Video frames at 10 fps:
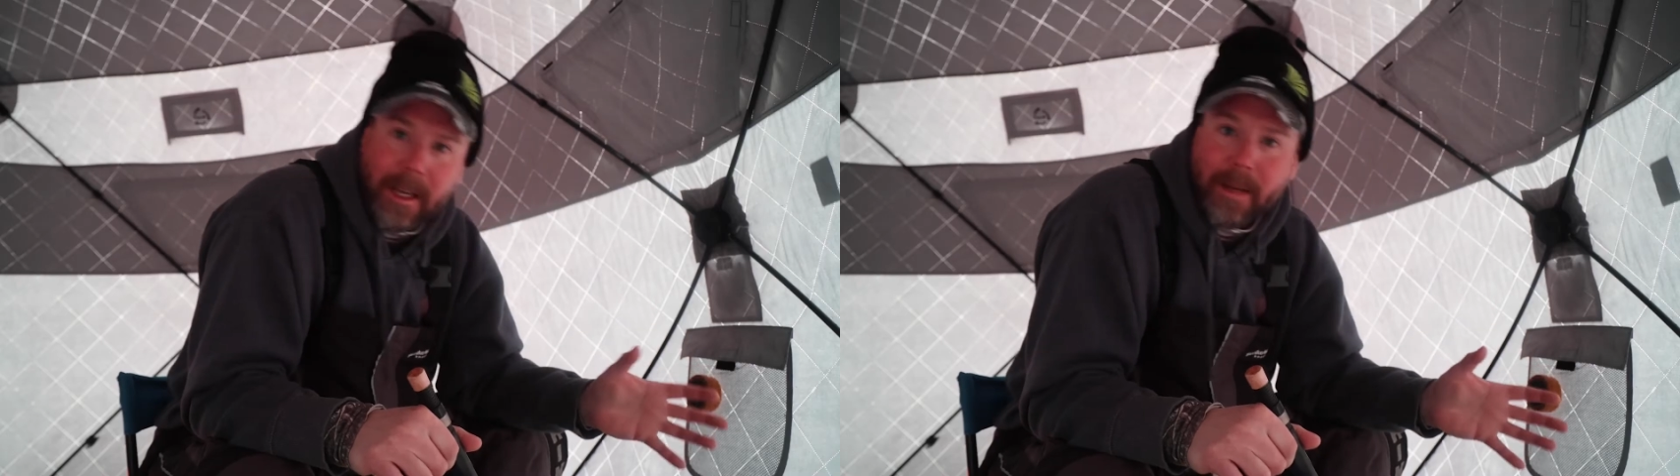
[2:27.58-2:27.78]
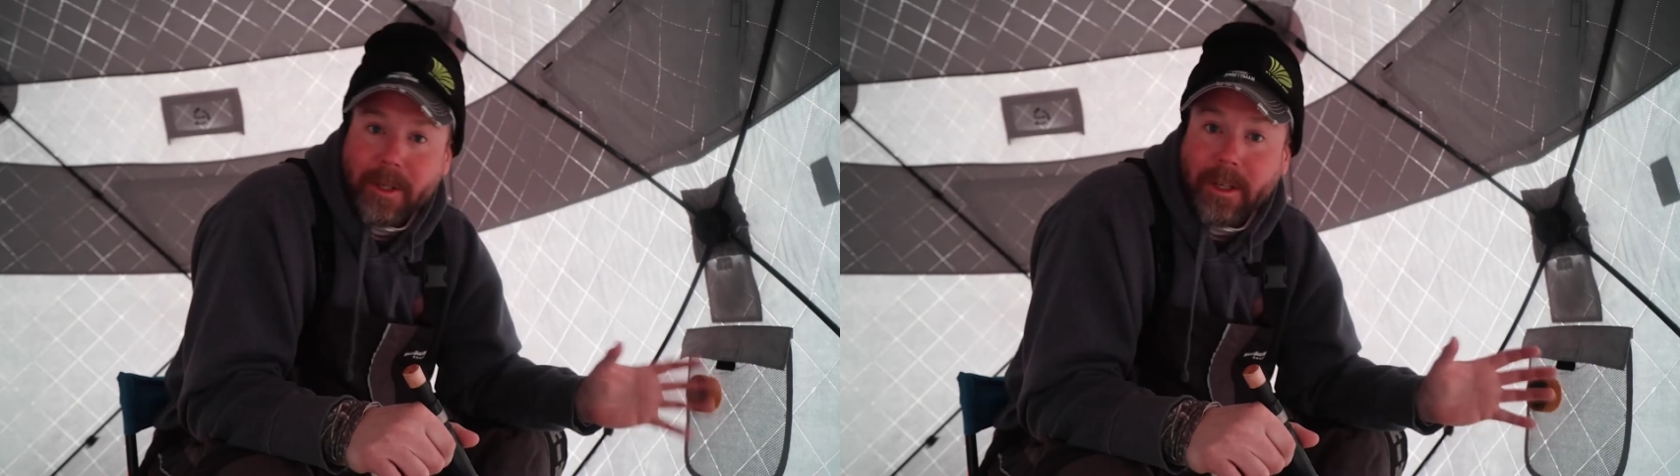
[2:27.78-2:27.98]

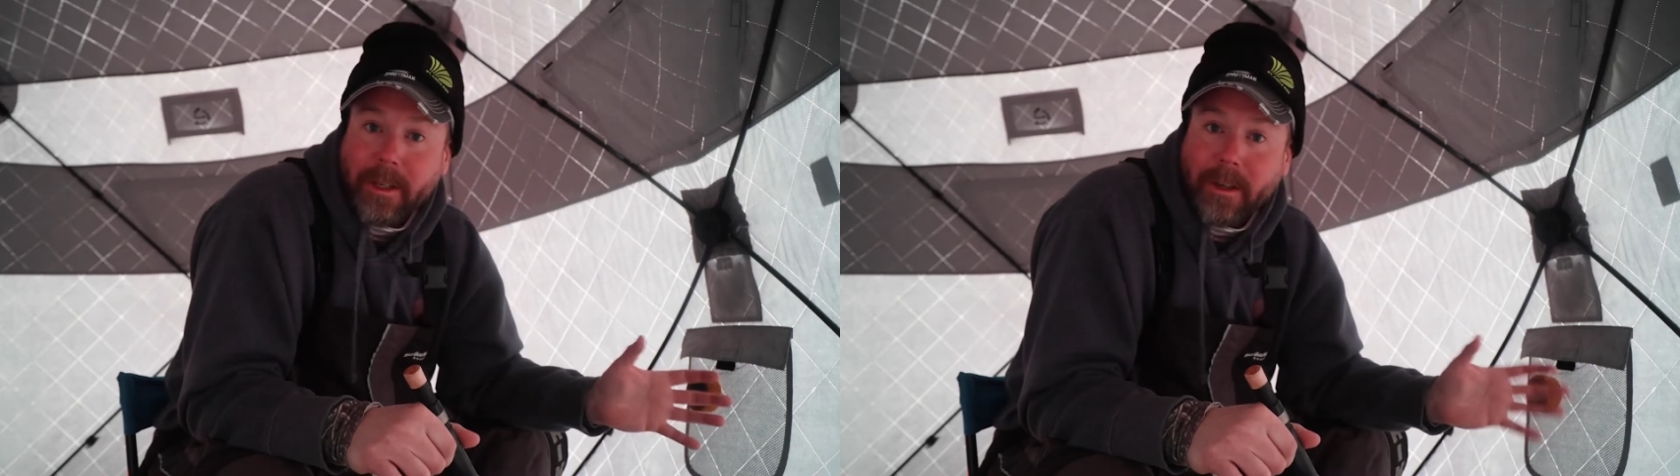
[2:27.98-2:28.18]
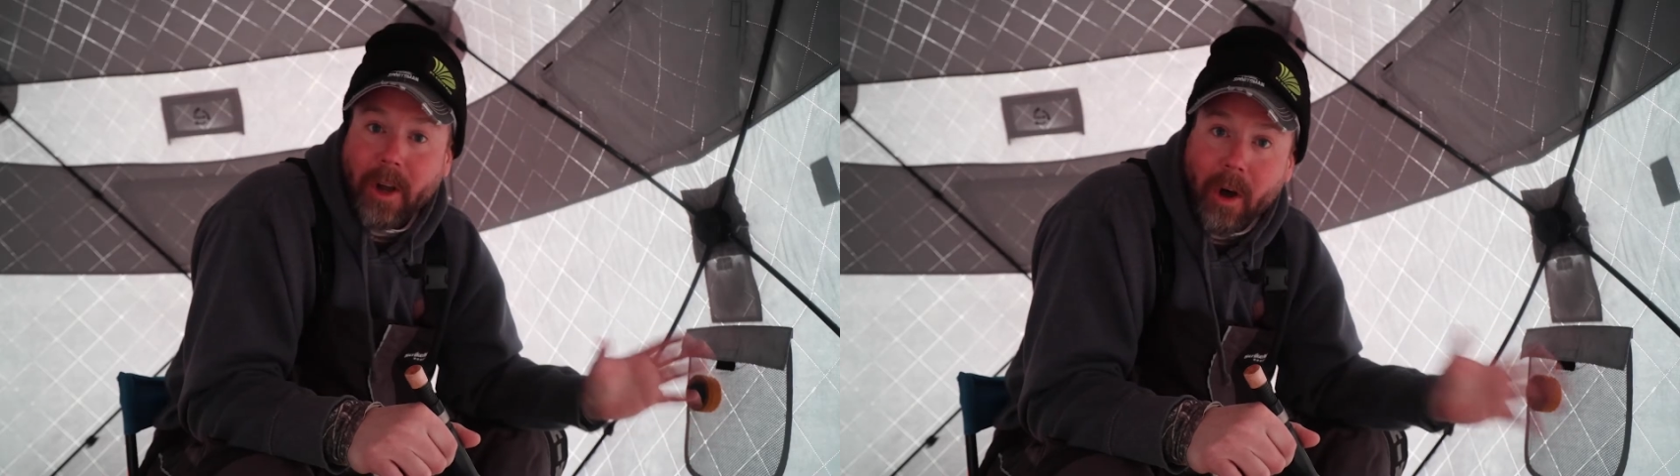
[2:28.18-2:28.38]
times you
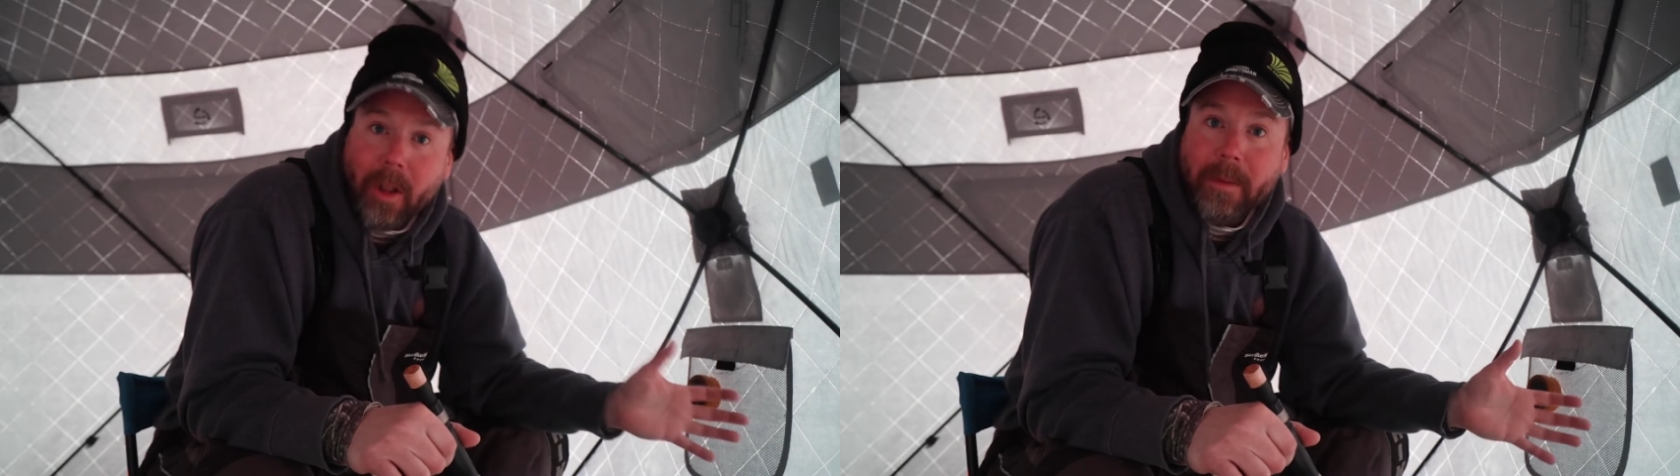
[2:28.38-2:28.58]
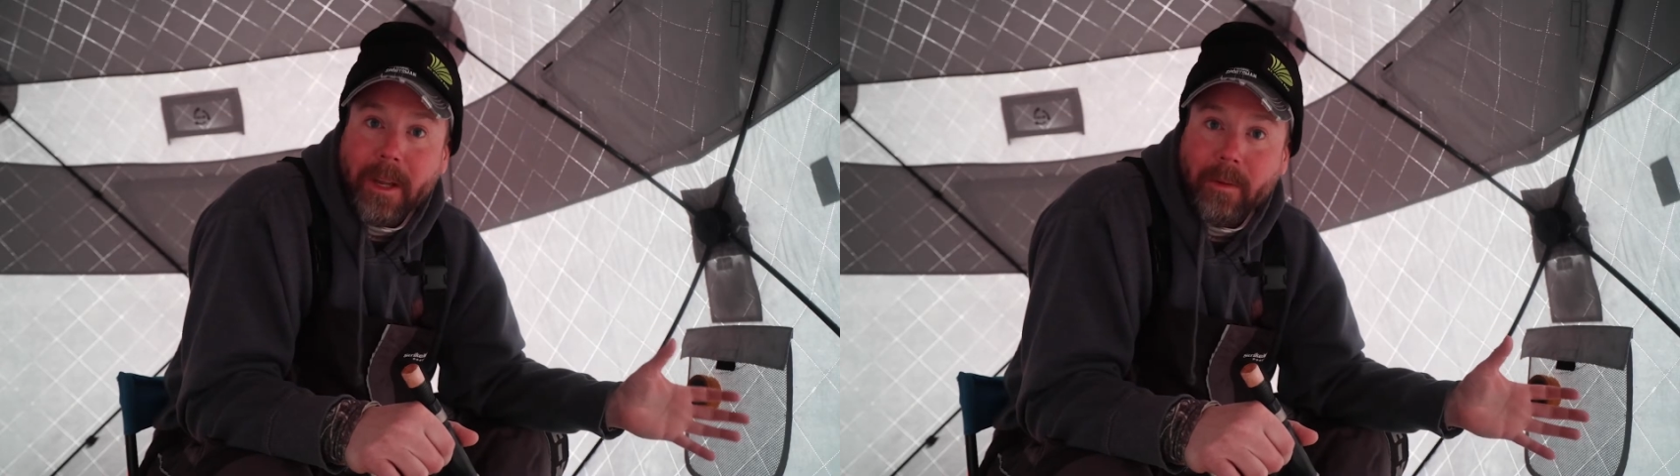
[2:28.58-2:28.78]
can
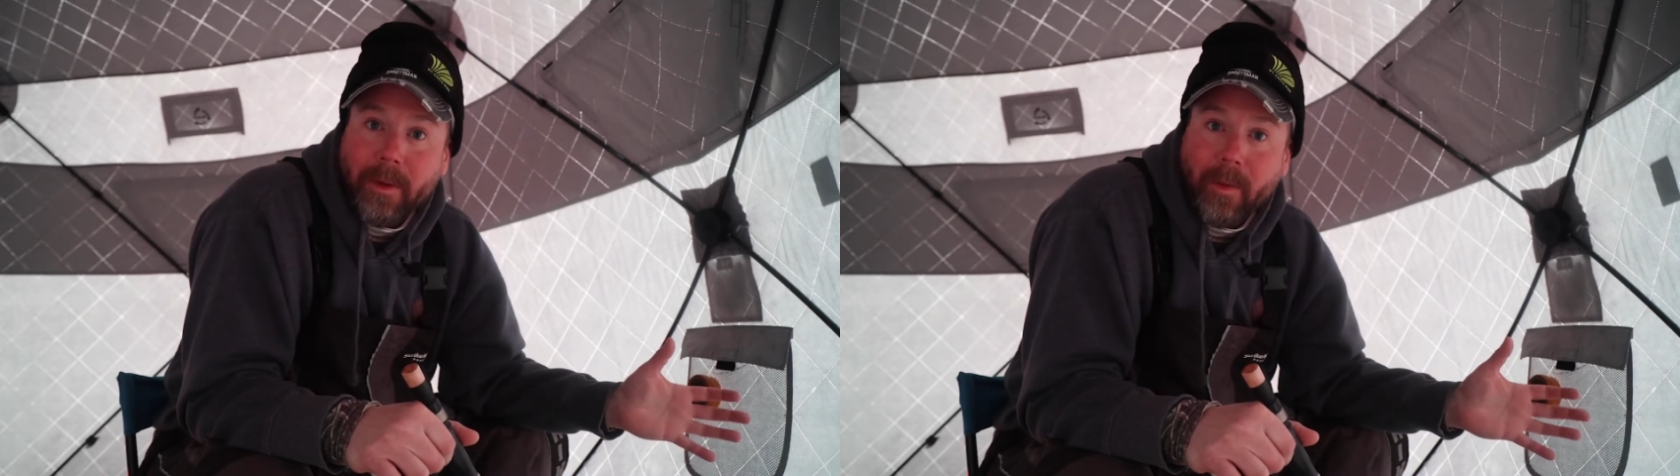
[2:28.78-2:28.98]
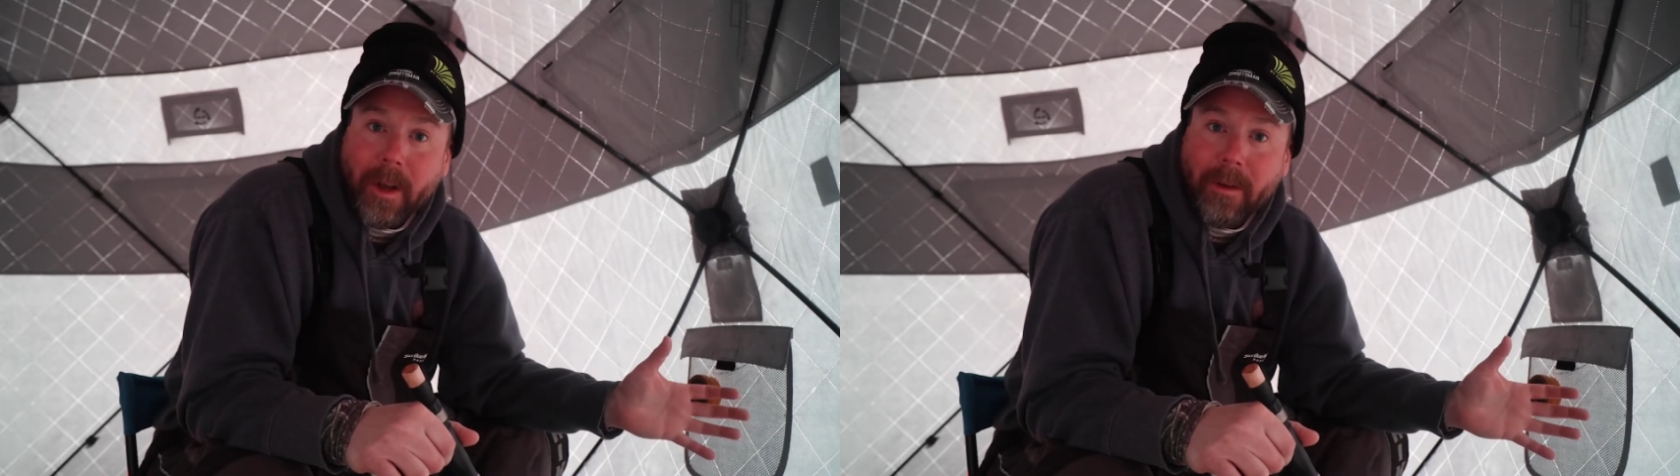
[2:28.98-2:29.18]
call them in
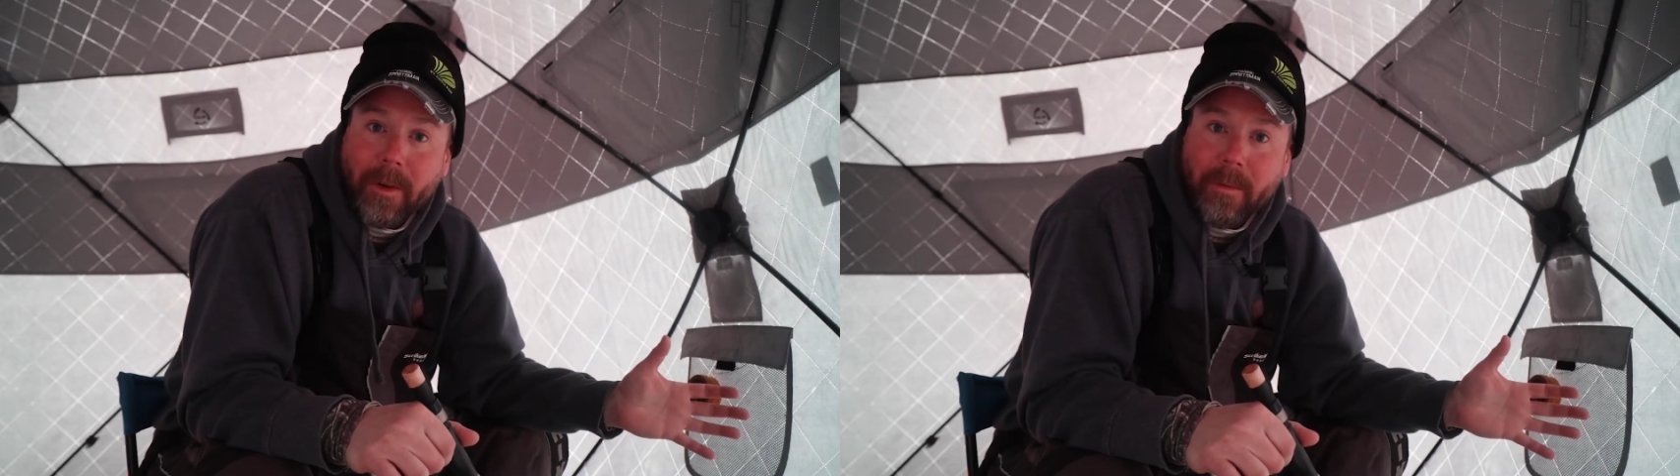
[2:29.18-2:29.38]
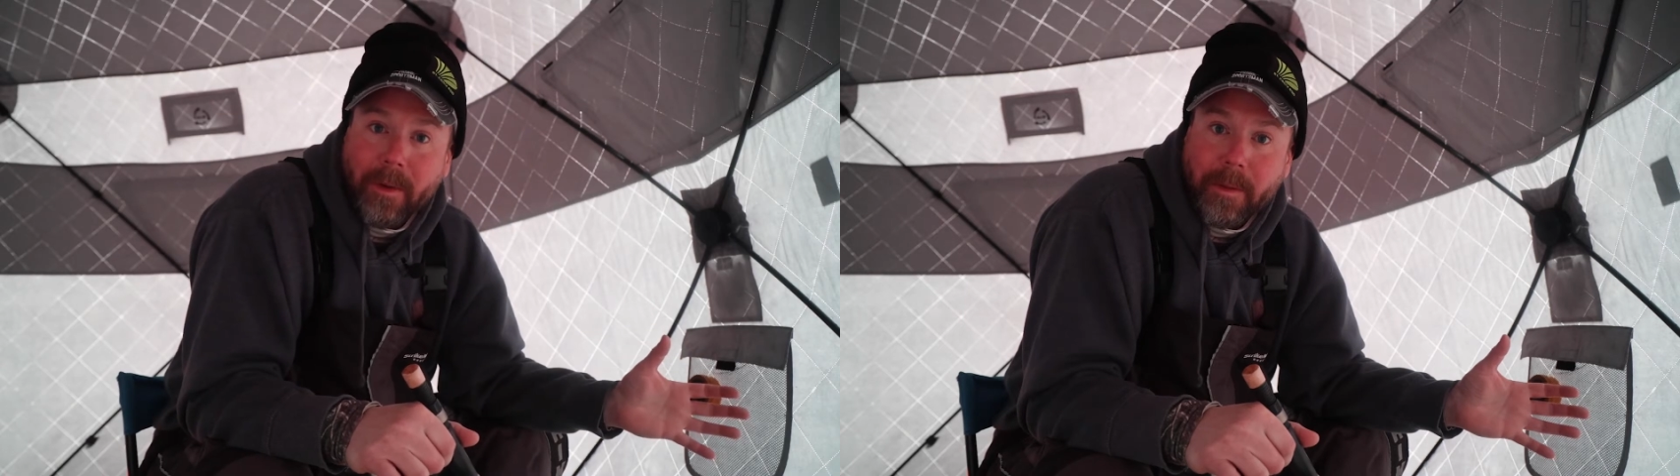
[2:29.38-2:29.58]
with one of
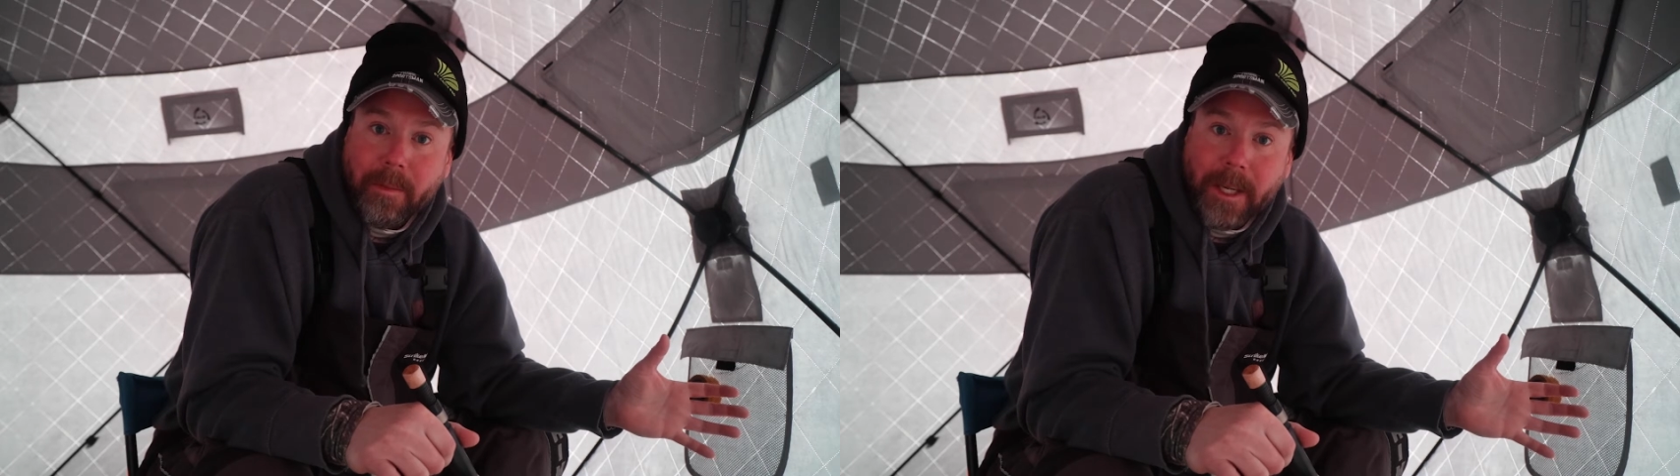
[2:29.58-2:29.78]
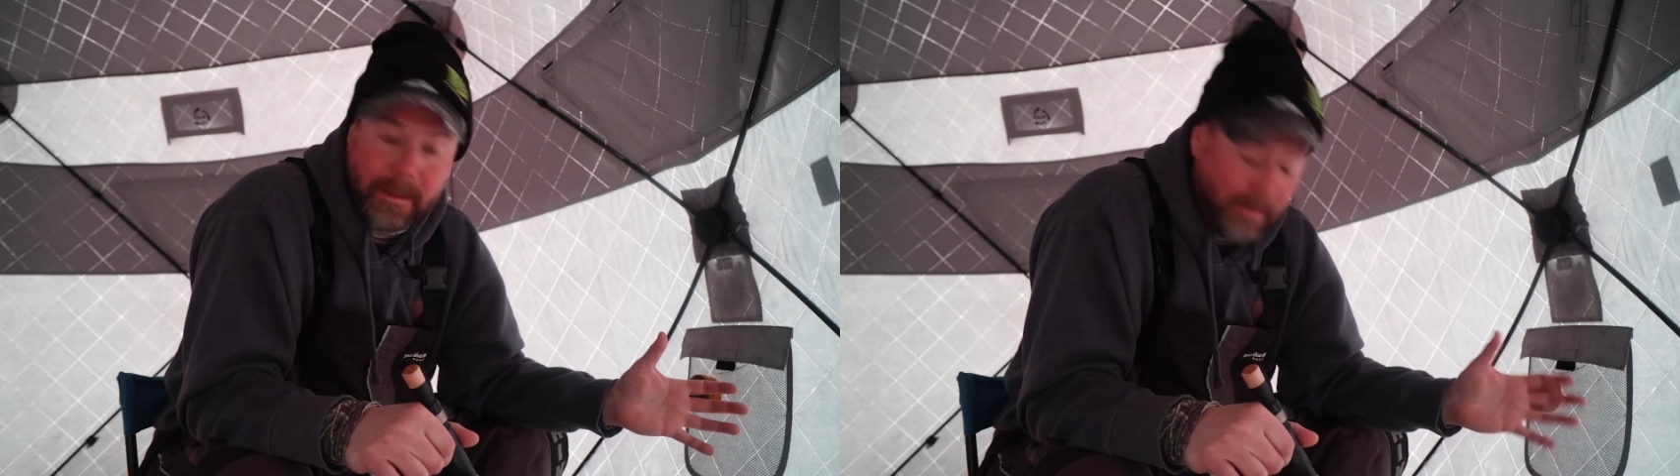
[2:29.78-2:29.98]
them with the big